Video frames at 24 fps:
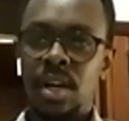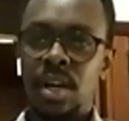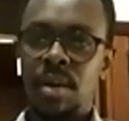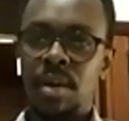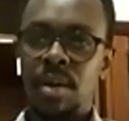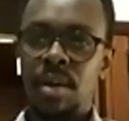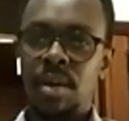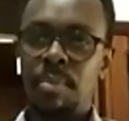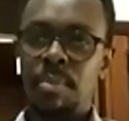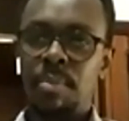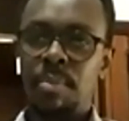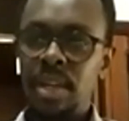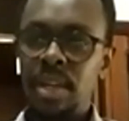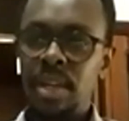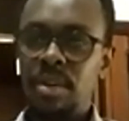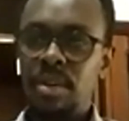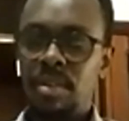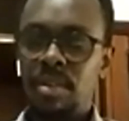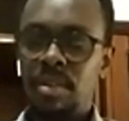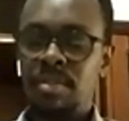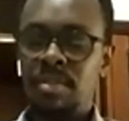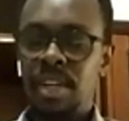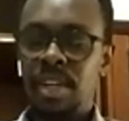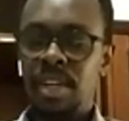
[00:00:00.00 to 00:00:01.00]
many
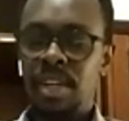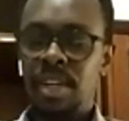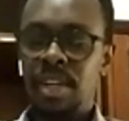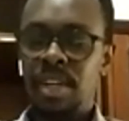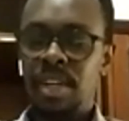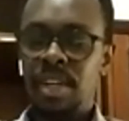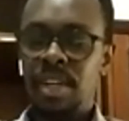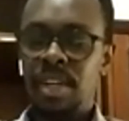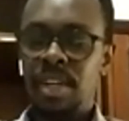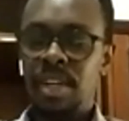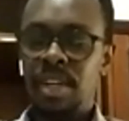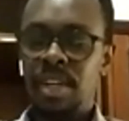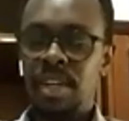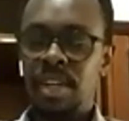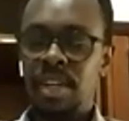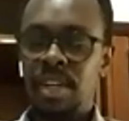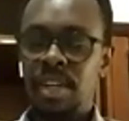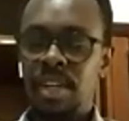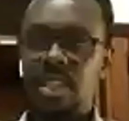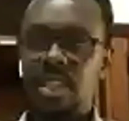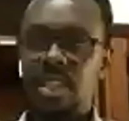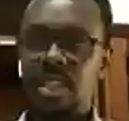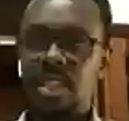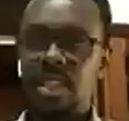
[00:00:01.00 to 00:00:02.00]
of us here in the
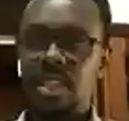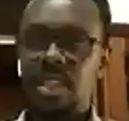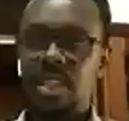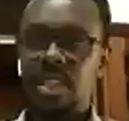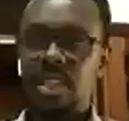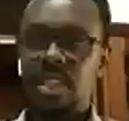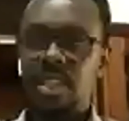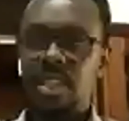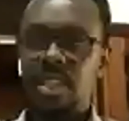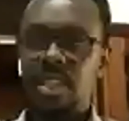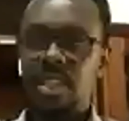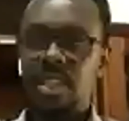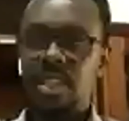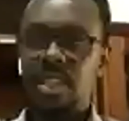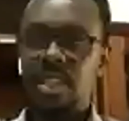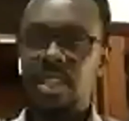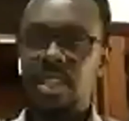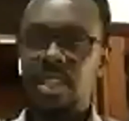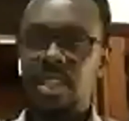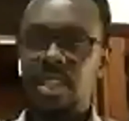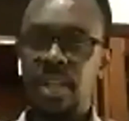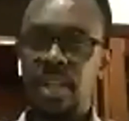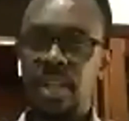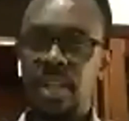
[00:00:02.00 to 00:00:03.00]
tiny
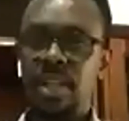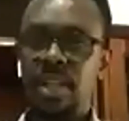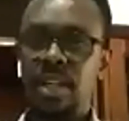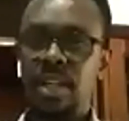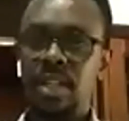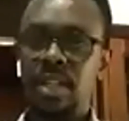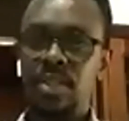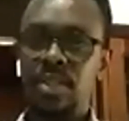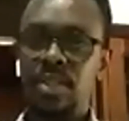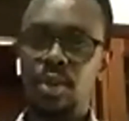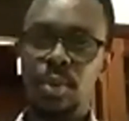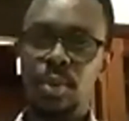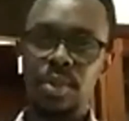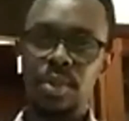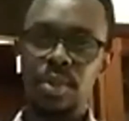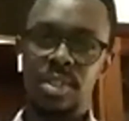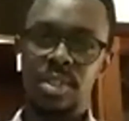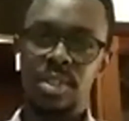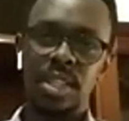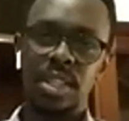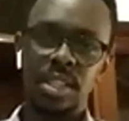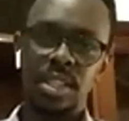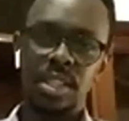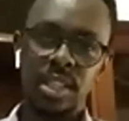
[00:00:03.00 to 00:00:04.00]
country towards the
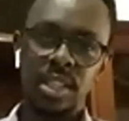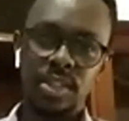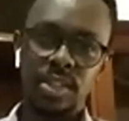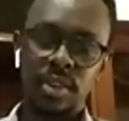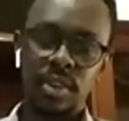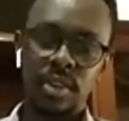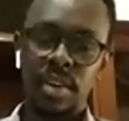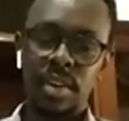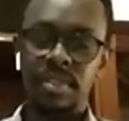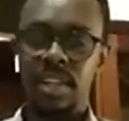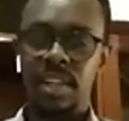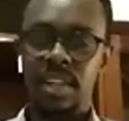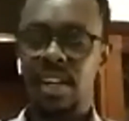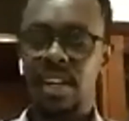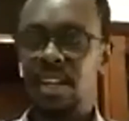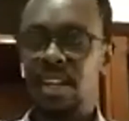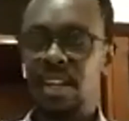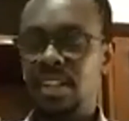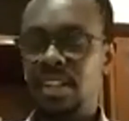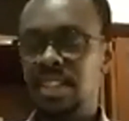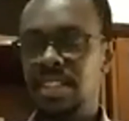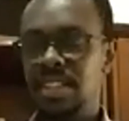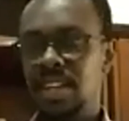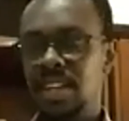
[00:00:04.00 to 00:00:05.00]
Central Africa and
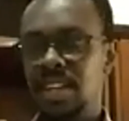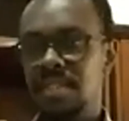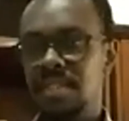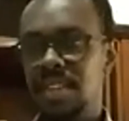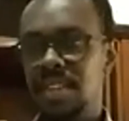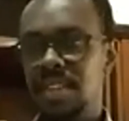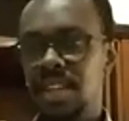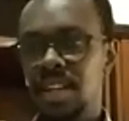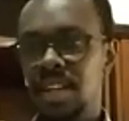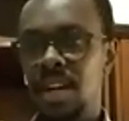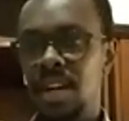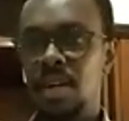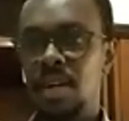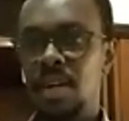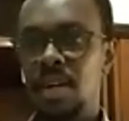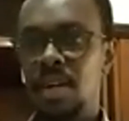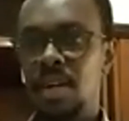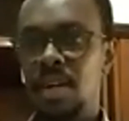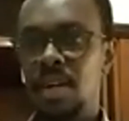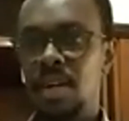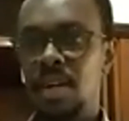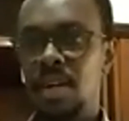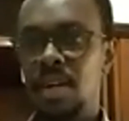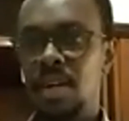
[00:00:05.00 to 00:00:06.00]
East Africa,
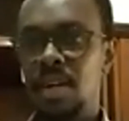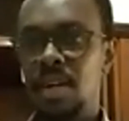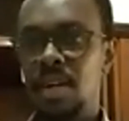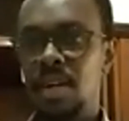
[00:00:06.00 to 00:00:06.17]
Rwanda,